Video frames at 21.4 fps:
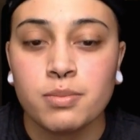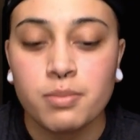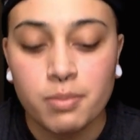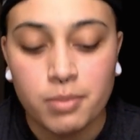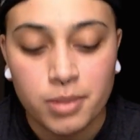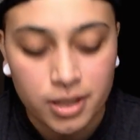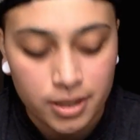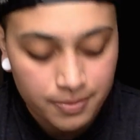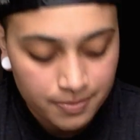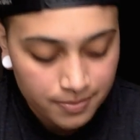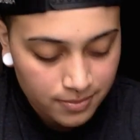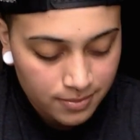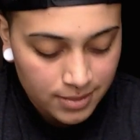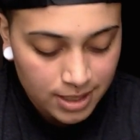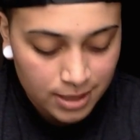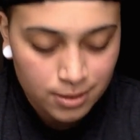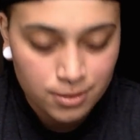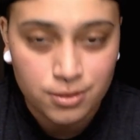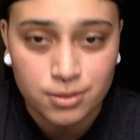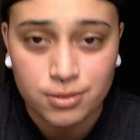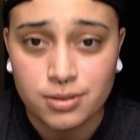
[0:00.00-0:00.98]
But
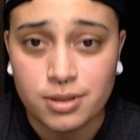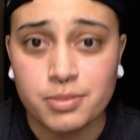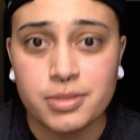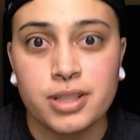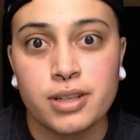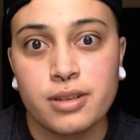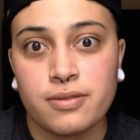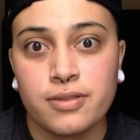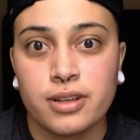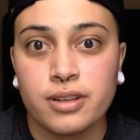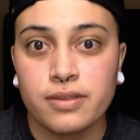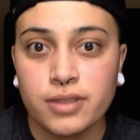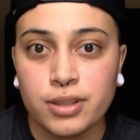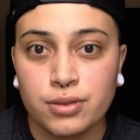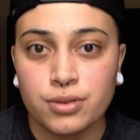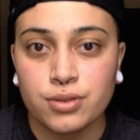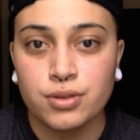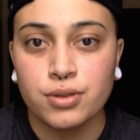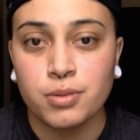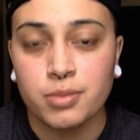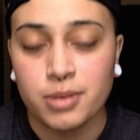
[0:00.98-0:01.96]
that's cool. I'm terrified of
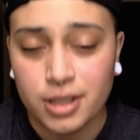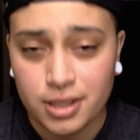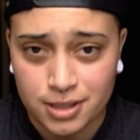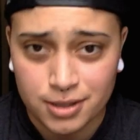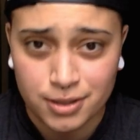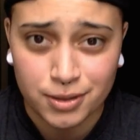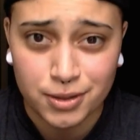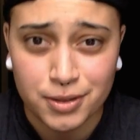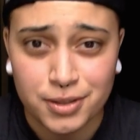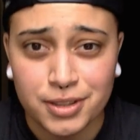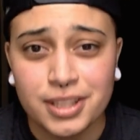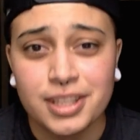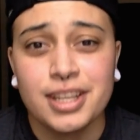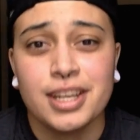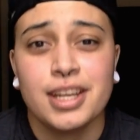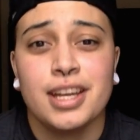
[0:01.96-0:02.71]
needles too, but I still do it.